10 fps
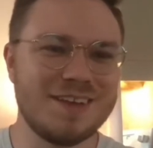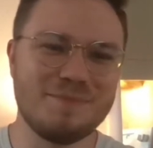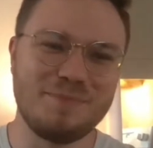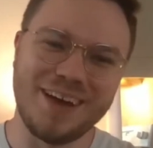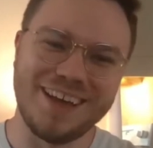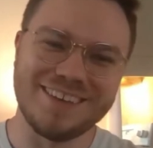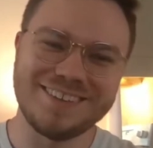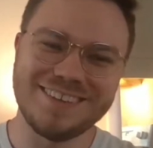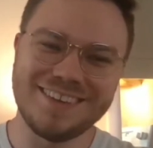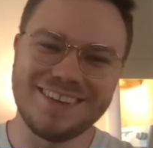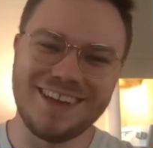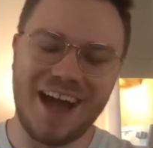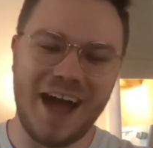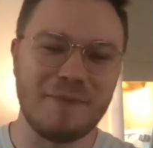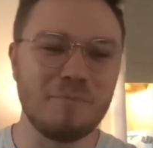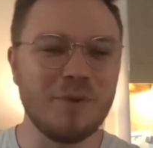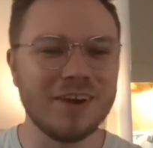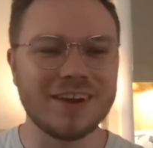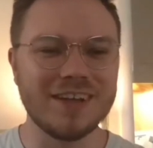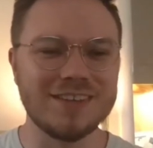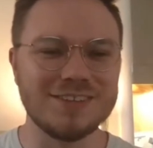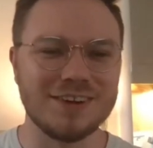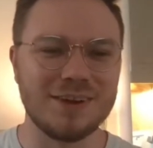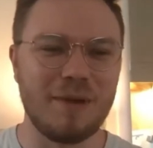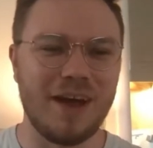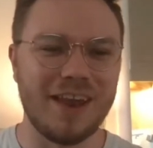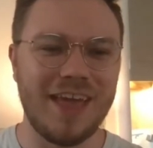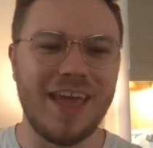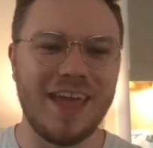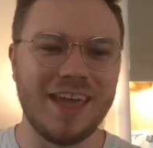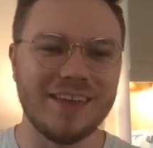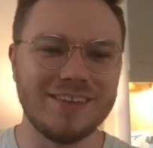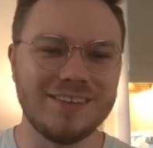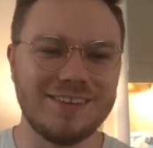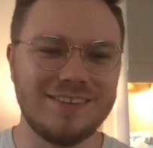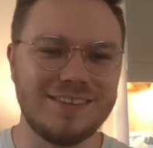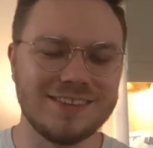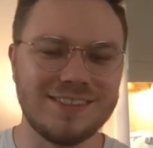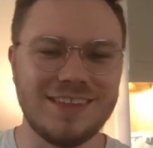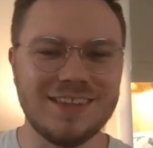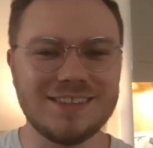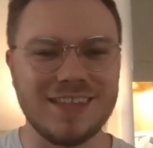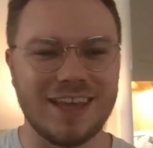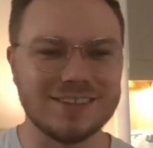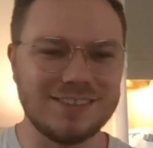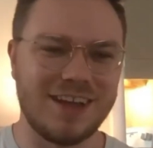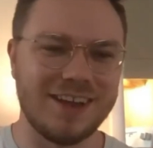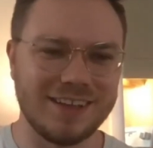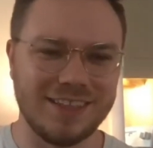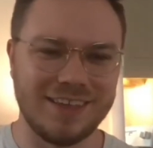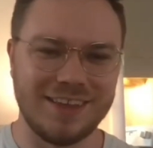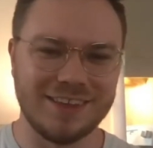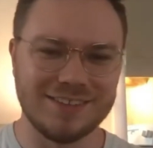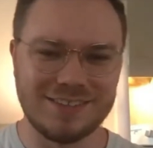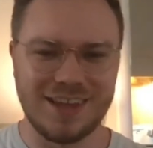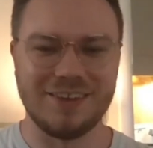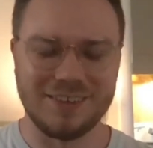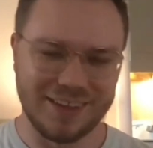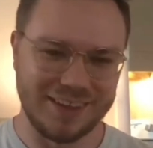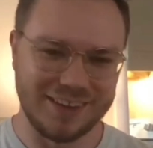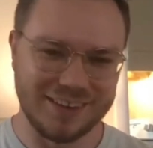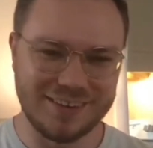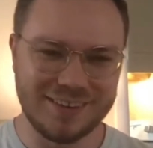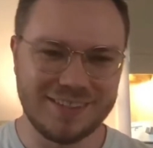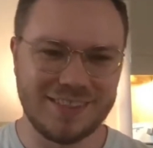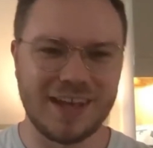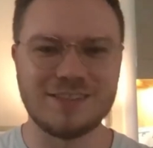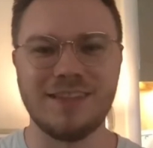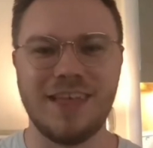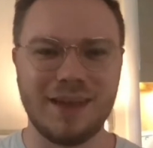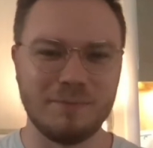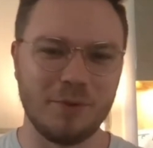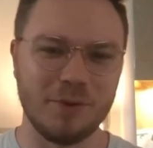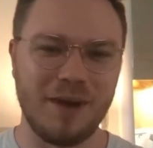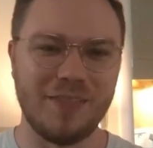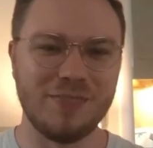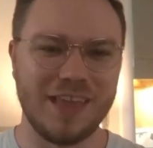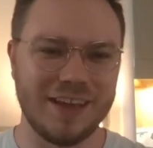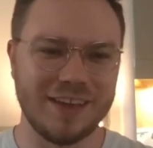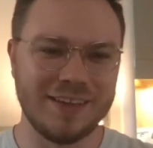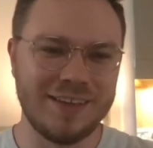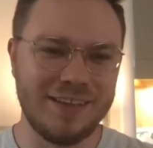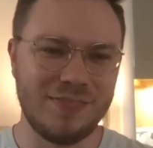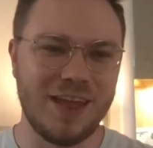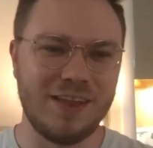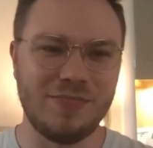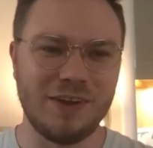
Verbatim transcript: but I'm more concerned about, hey, does this like sonically sound good? That's like yeah. more my thing then is it